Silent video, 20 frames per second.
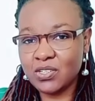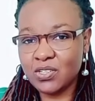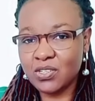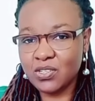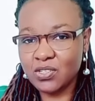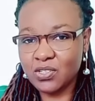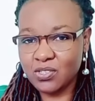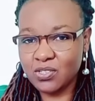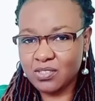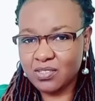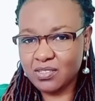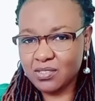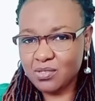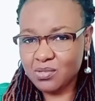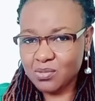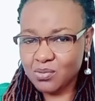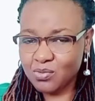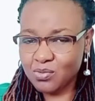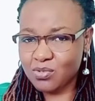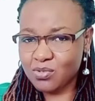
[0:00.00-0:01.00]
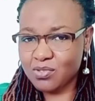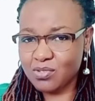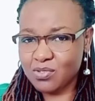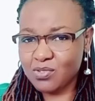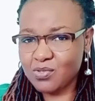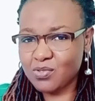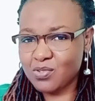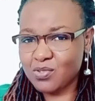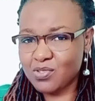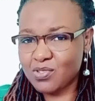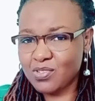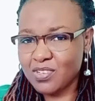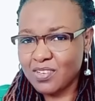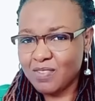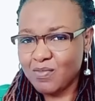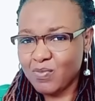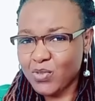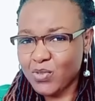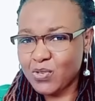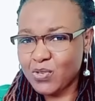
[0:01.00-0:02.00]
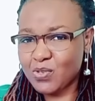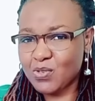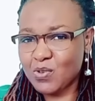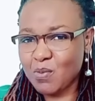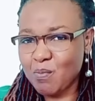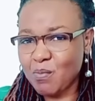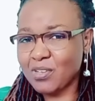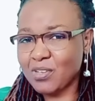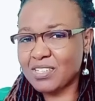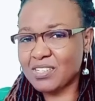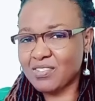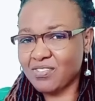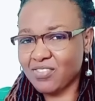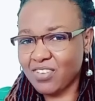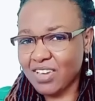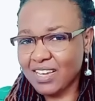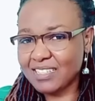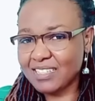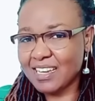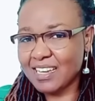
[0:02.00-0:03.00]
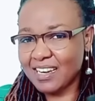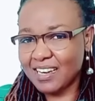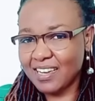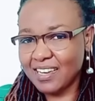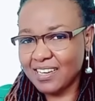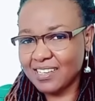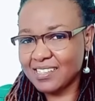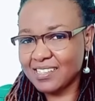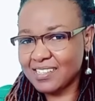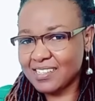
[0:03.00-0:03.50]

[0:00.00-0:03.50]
to motivate the learners